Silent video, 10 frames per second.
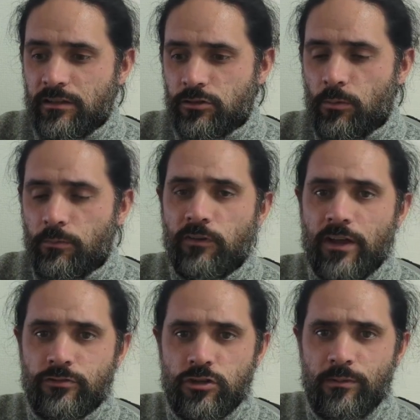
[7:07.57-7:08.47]
top 5
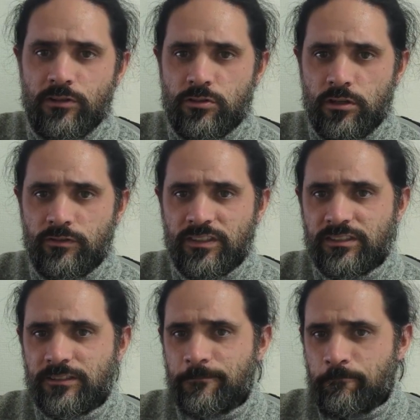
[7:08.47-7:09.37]
streaming
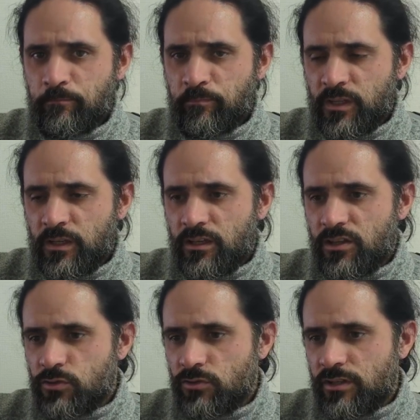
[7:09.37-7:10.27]
service
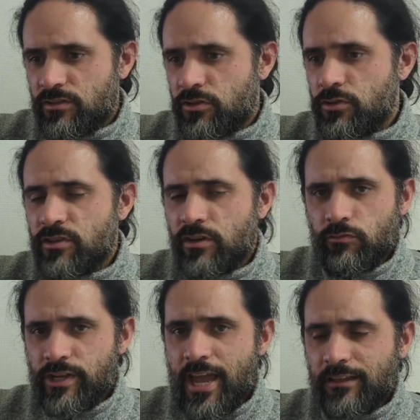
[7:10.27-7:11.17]
is using
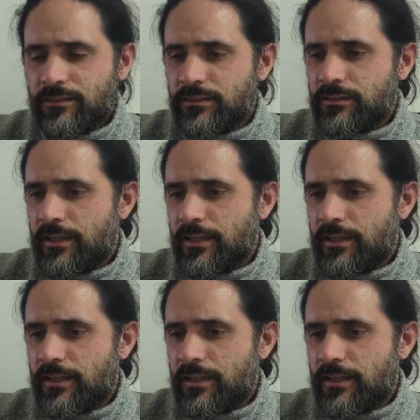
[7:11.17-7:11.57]
React,